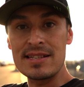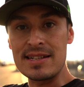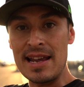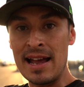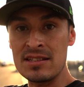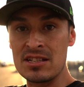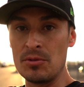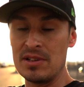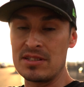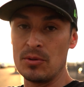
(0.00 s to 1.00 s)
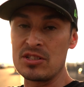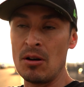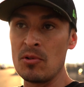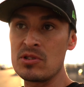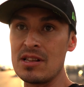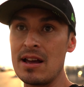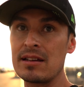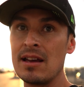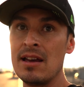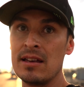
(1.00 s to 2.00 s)
stance to it. So it's almost
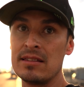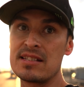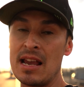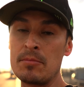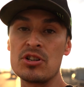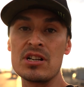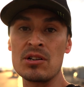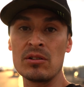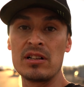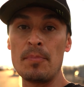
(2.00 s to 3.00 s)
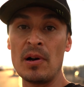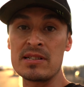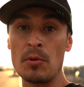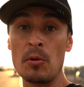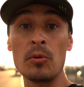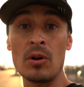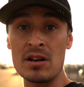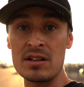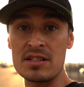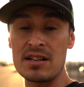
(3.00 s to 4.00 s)
like the same traditional clip-ons that we would
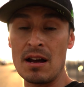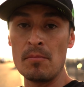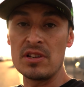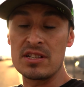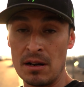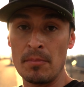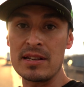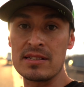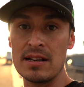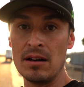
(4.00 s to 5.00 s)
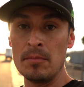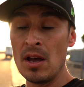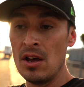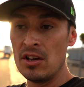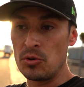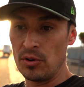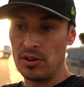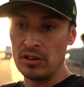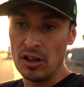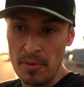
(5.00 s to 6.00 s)
run on a stunt bike setup, to where
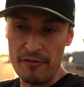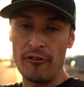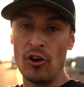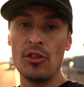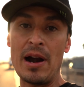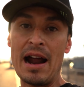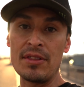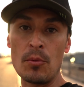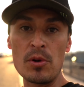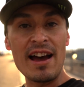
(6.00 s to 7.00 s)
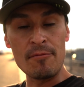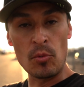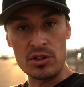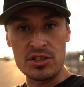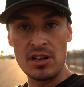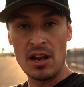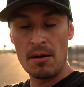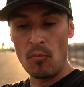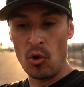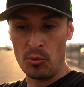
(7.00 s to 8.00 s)
they're a little bit further out, that we have more
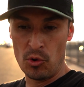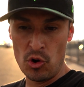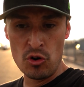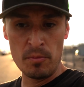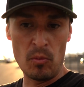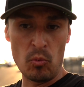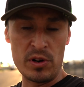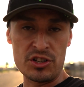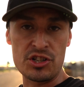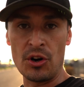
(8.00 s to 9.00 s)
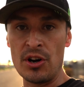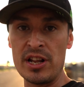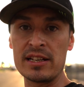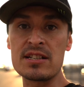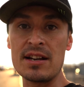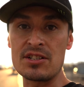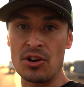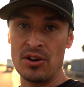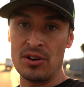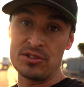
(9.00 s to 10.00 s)
room when you're turning, tight
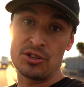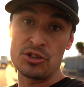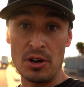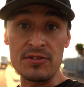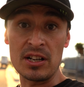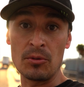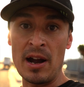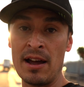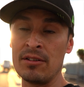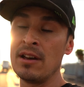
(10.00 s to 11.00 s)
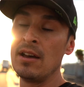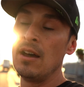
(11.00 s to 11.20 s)
turns or drifting around.